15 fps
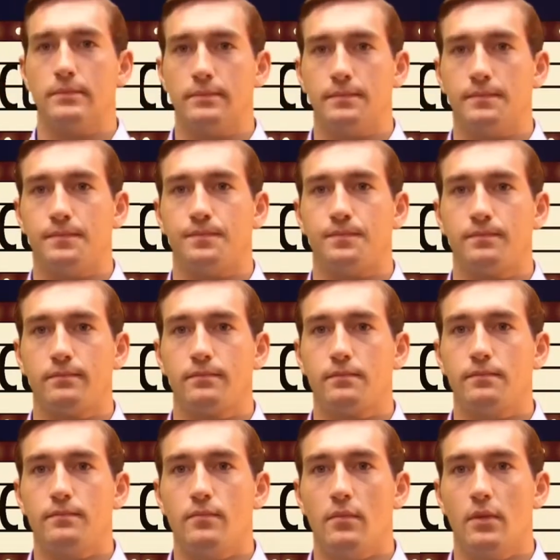
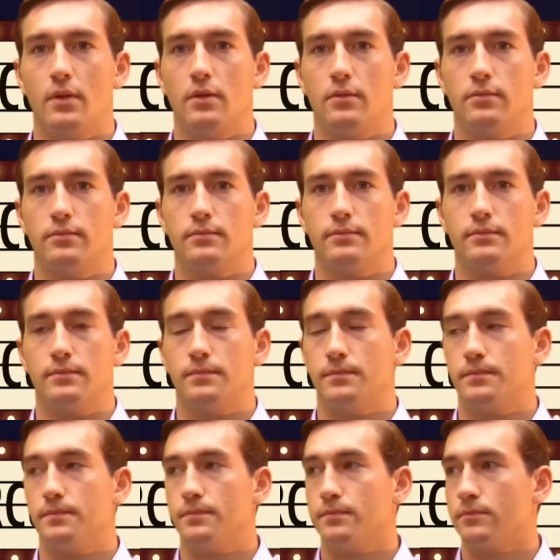
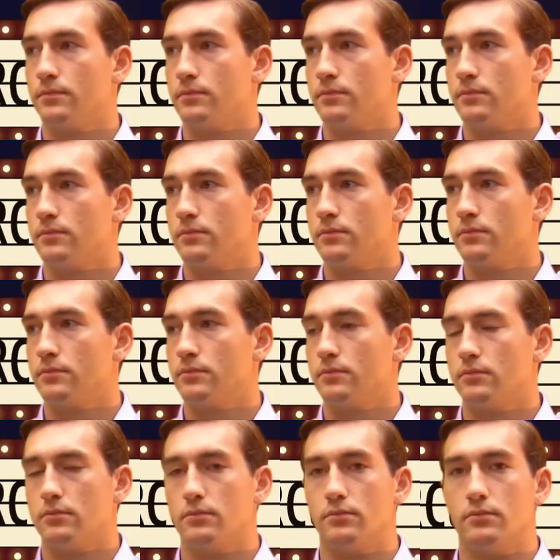
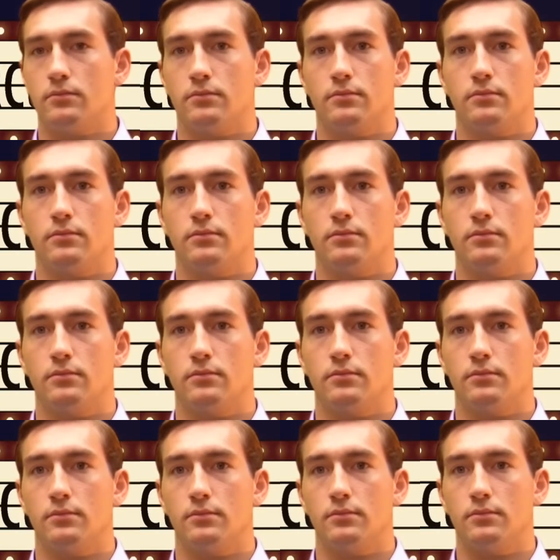
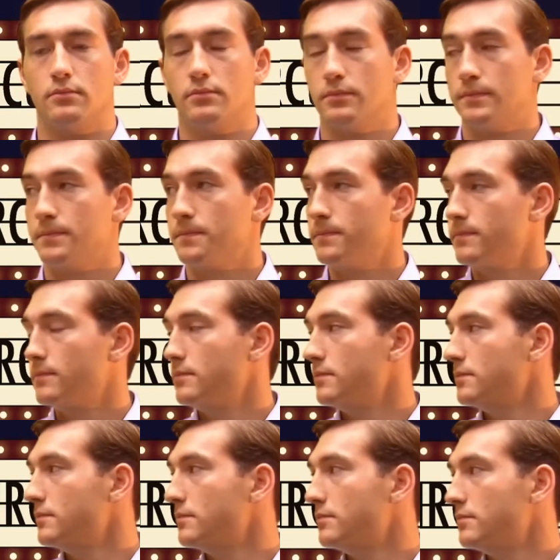
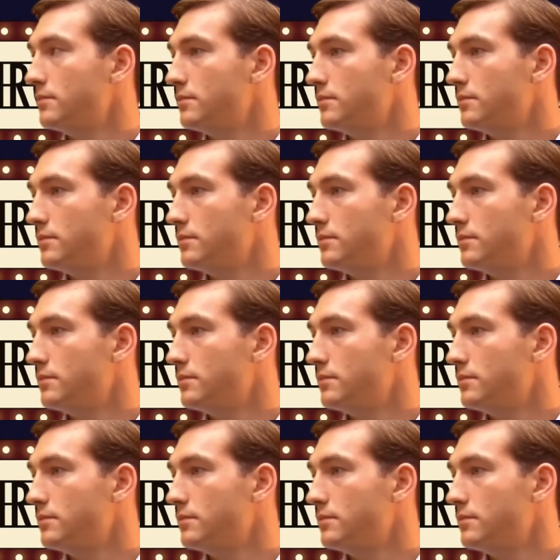The person shown says nothing.